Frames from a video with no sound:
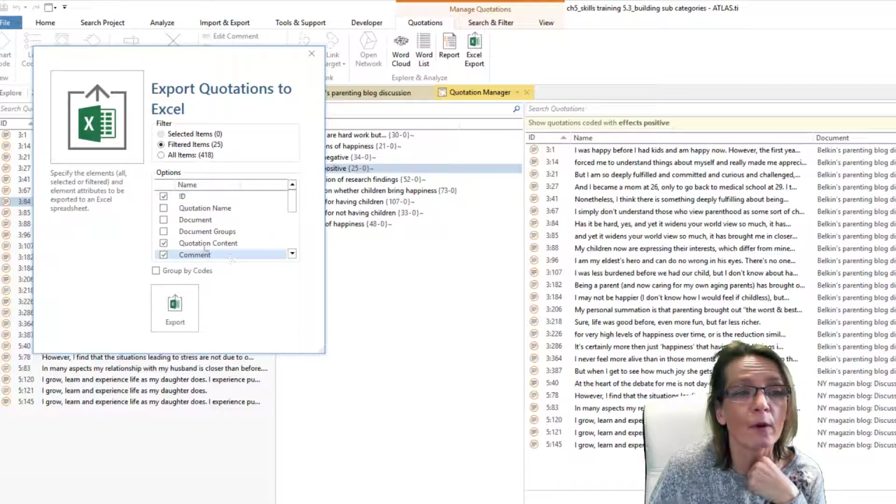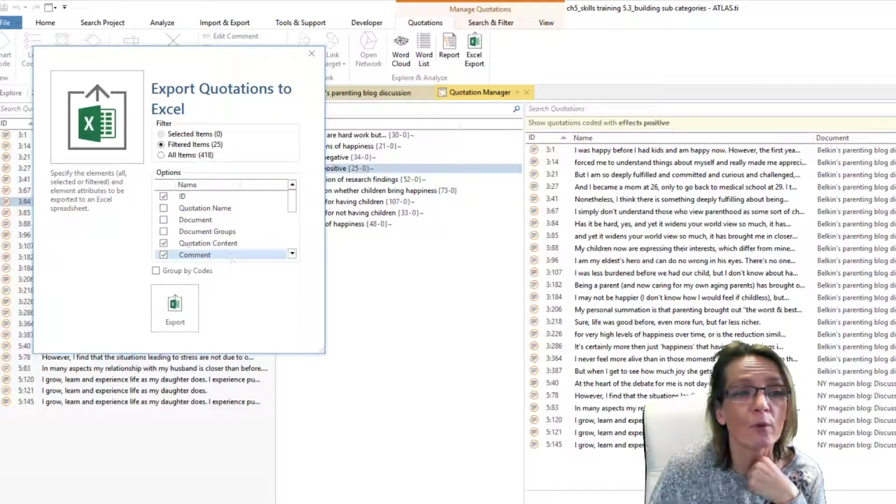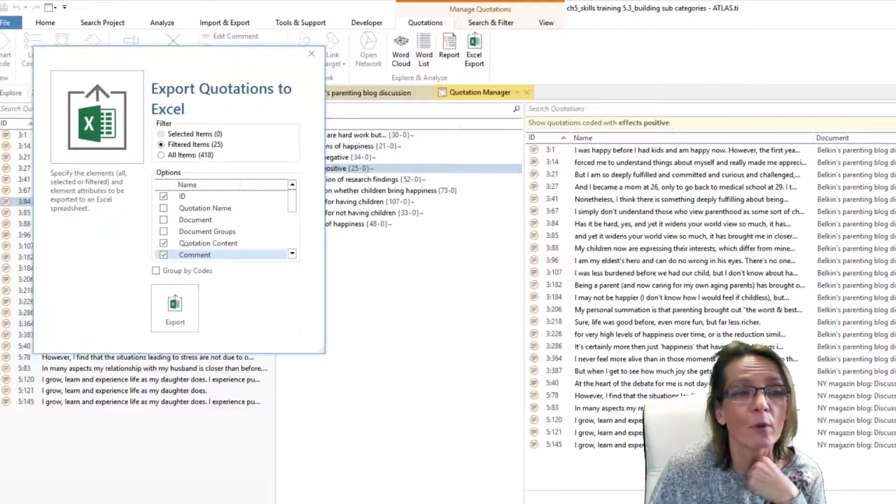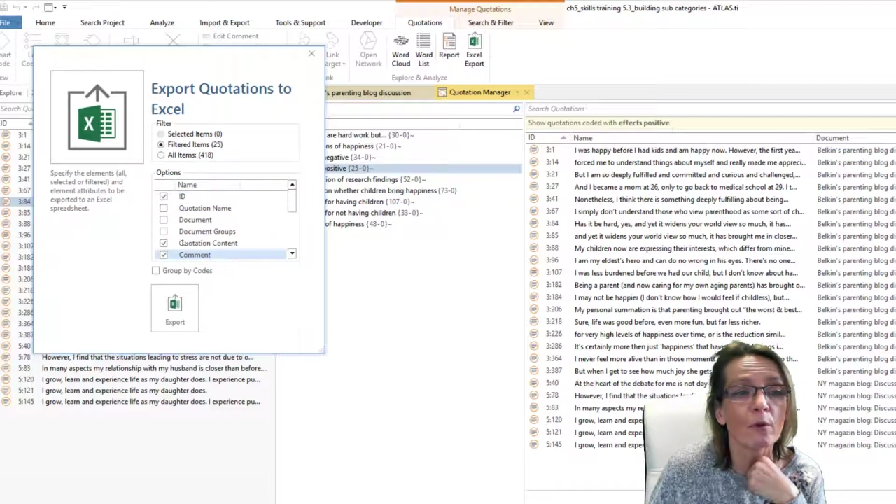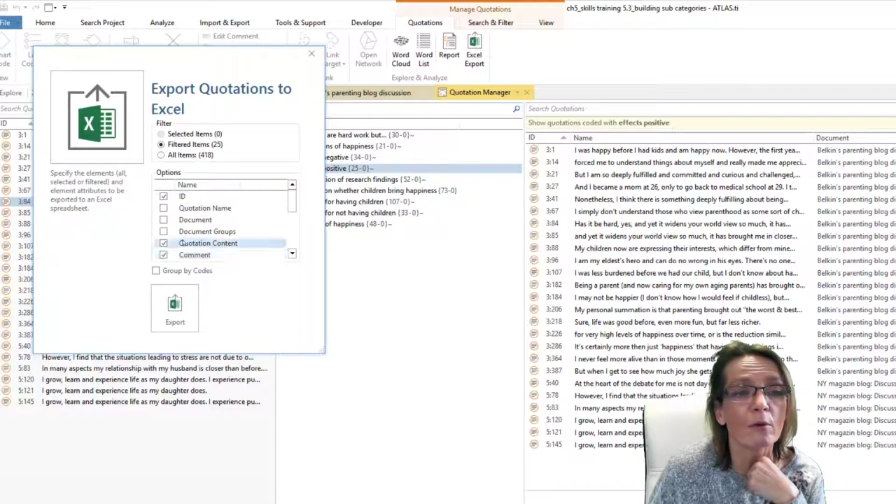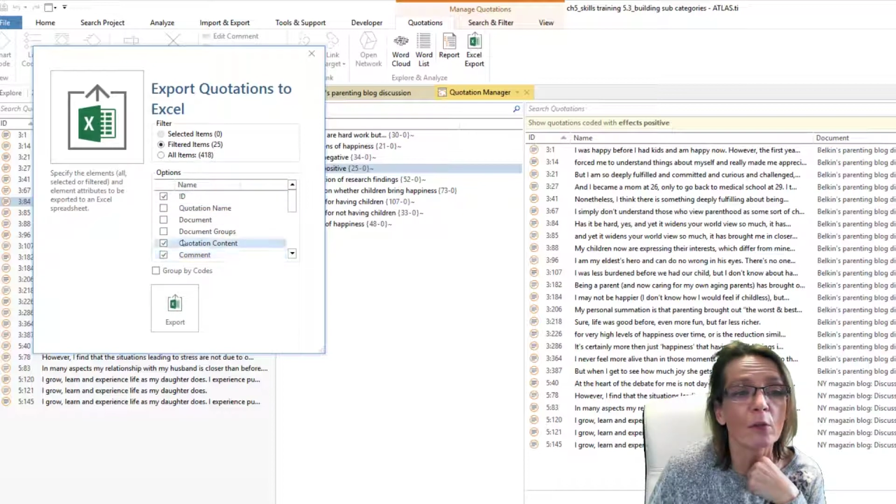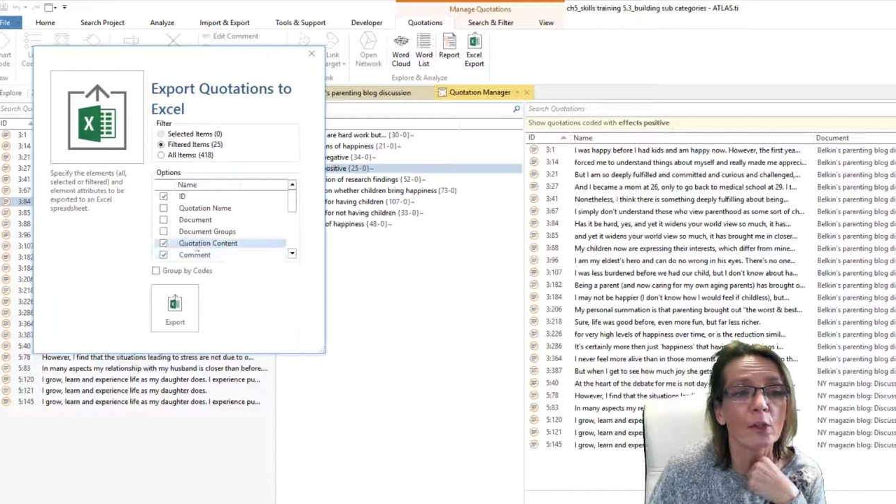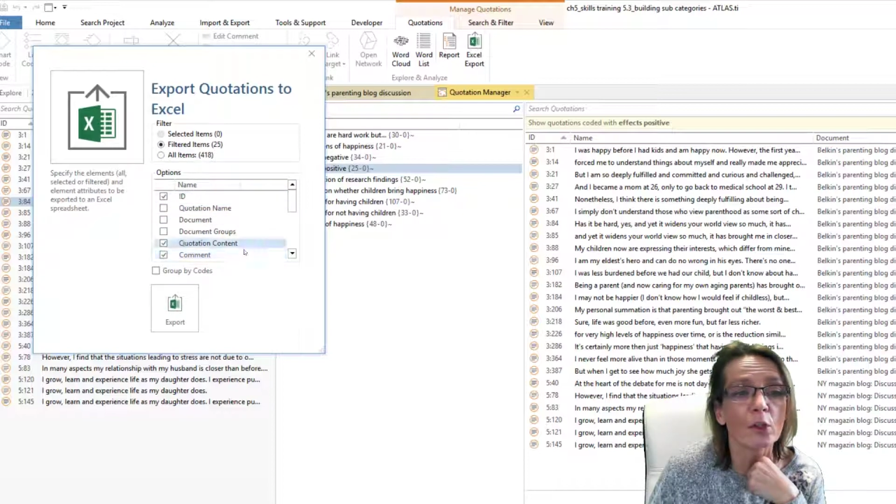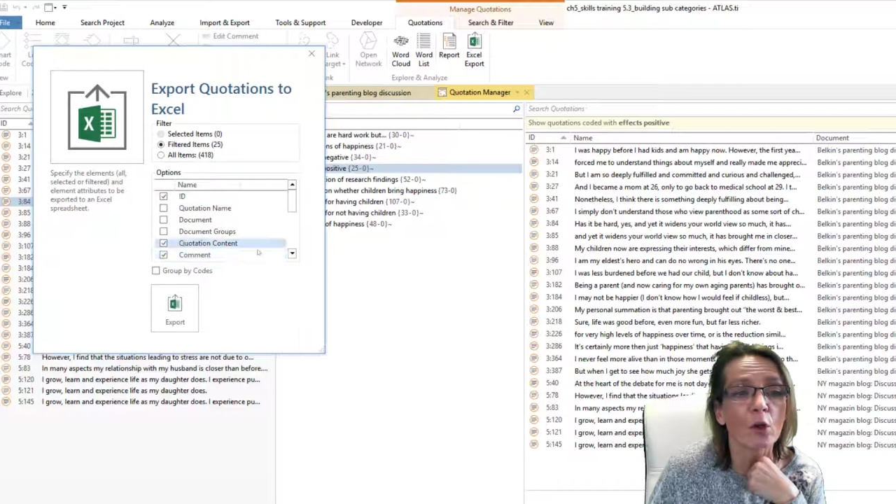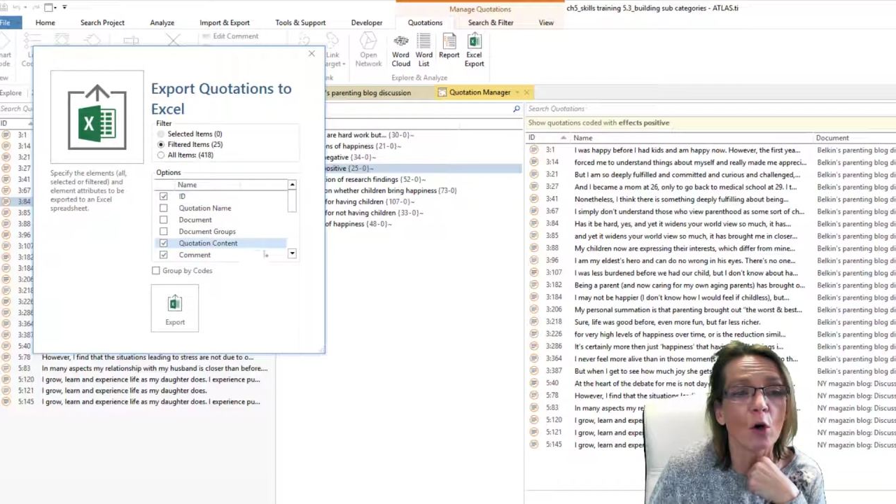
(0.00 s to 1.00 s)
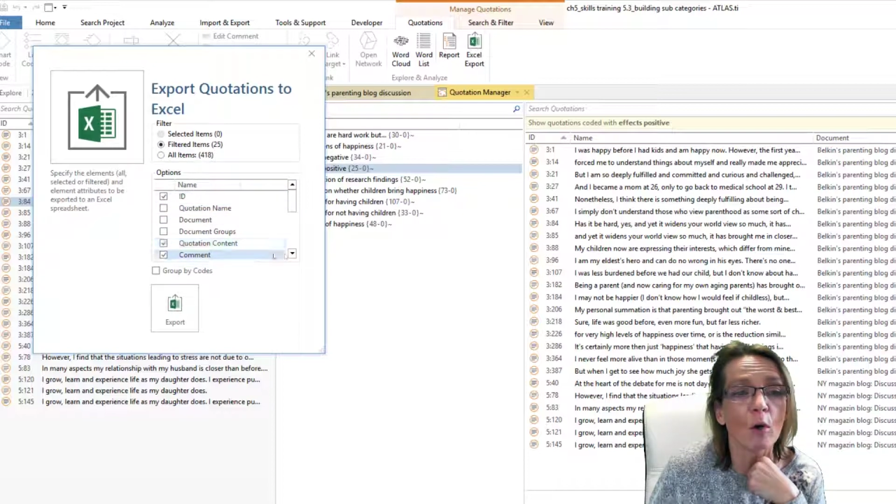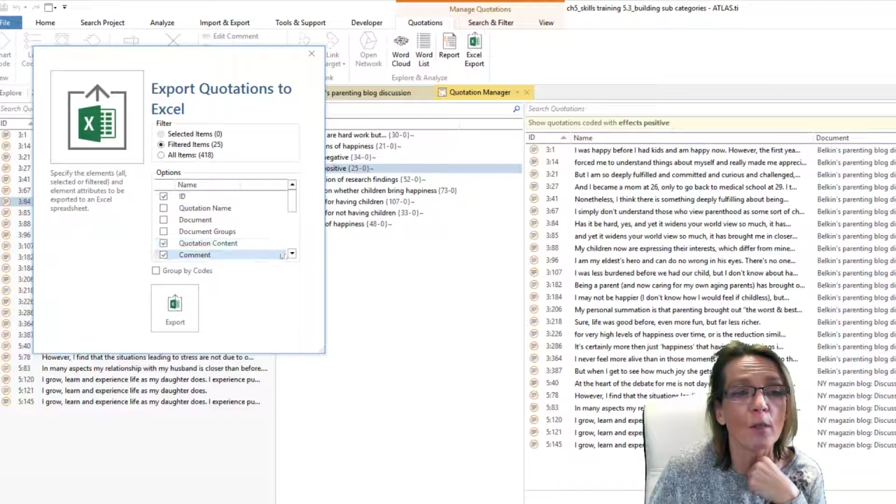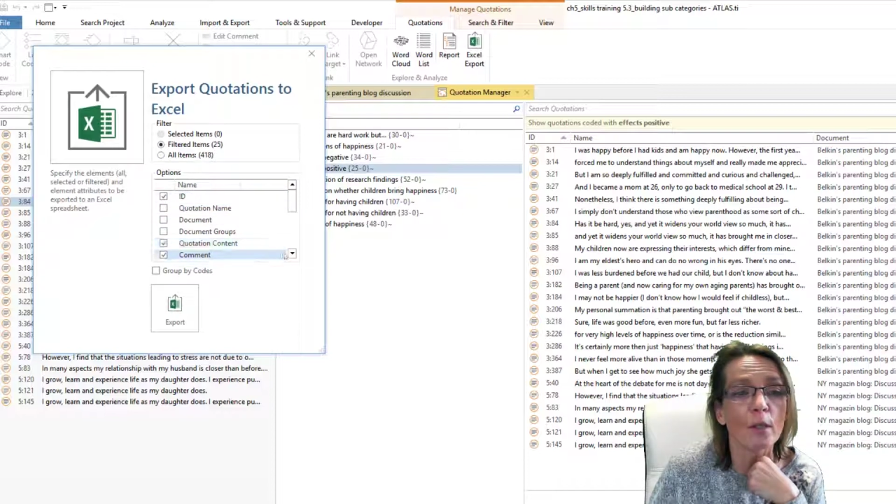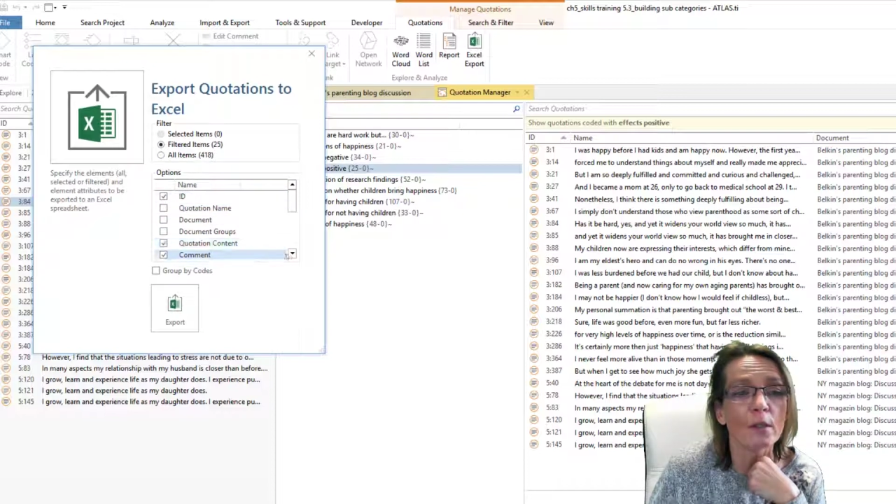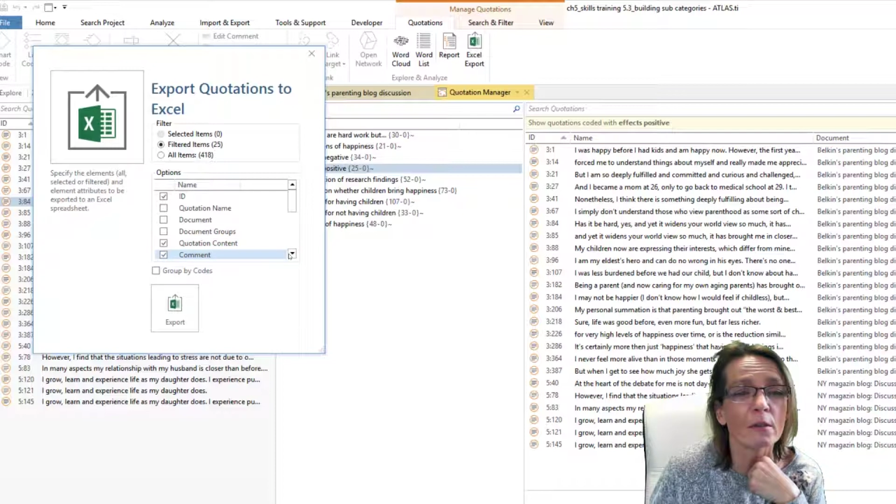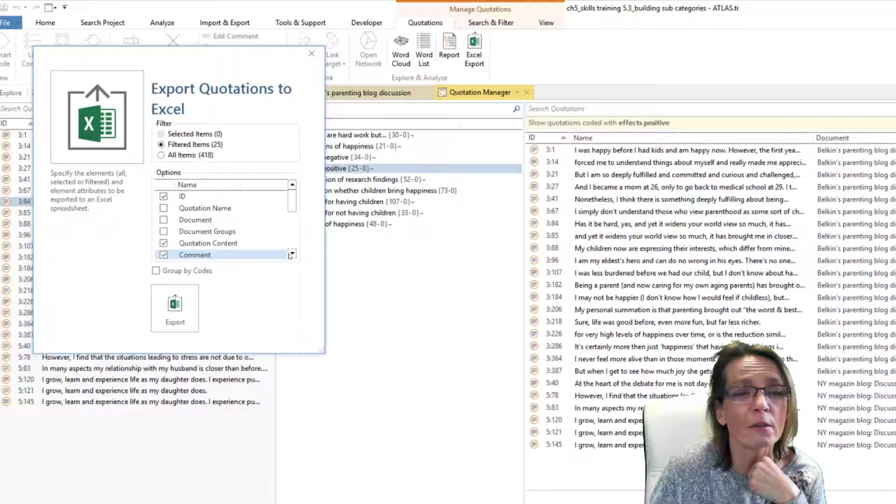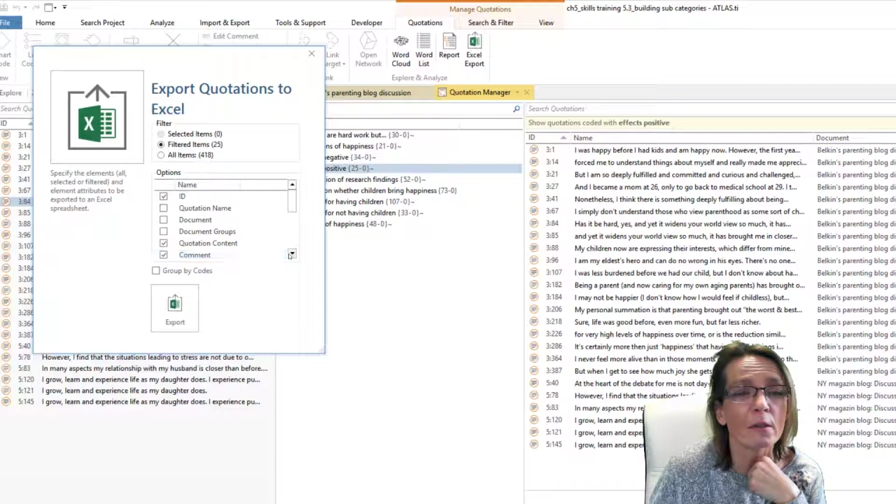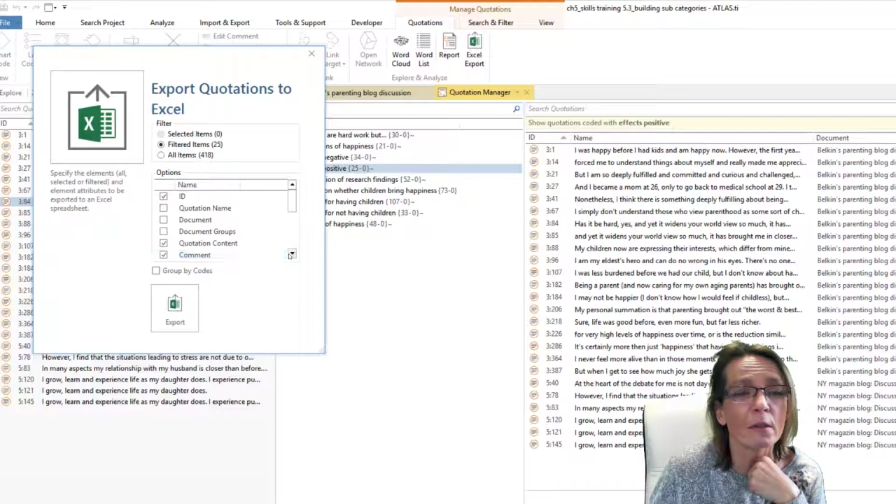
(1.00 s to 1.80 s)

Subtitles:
I want the quotation content,